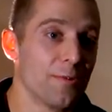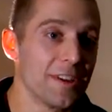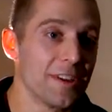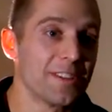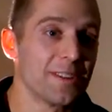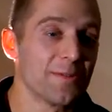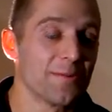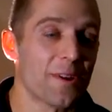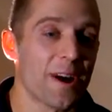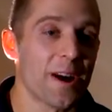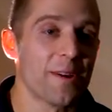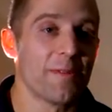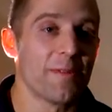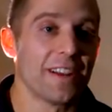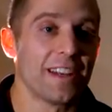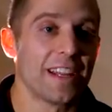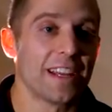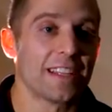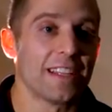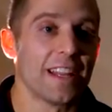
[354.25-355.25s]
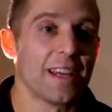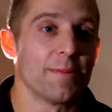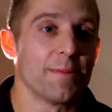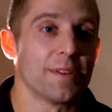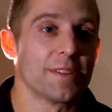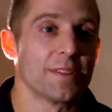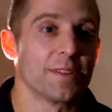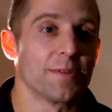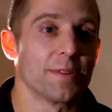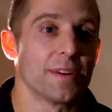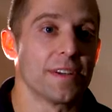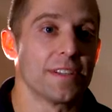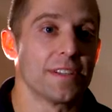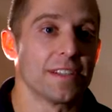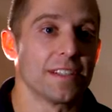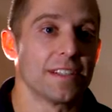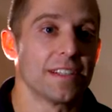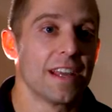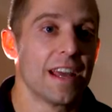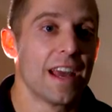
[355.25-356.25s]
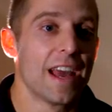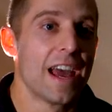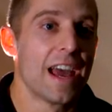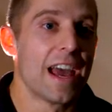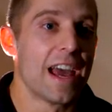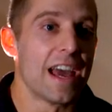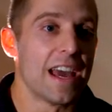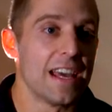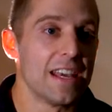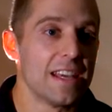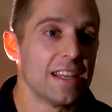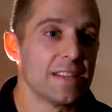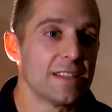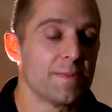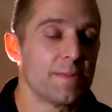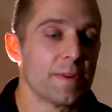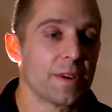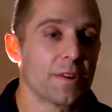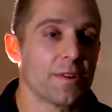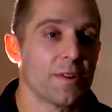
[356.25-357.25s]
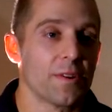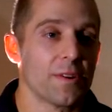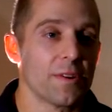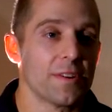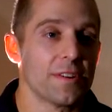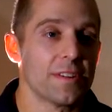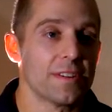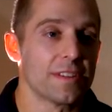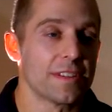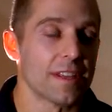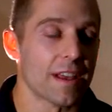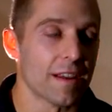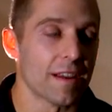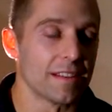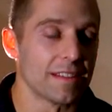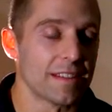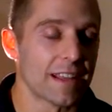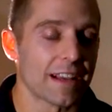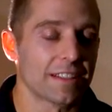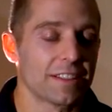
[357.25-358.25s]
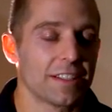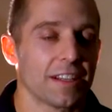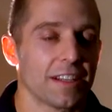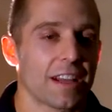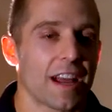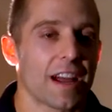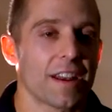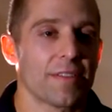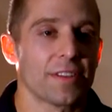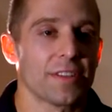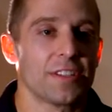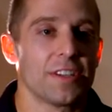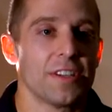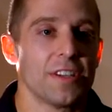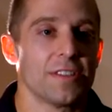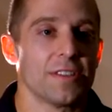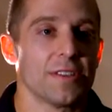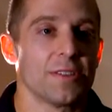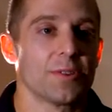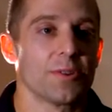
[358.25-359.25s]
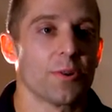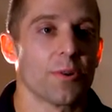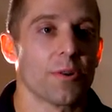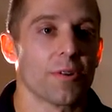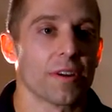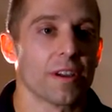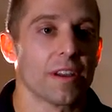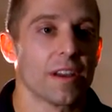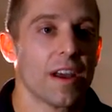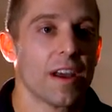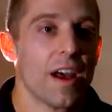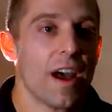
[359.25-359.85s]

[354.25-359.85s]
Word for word: reason why my nickname is The Reason is because it's actually kind of a cheesy story.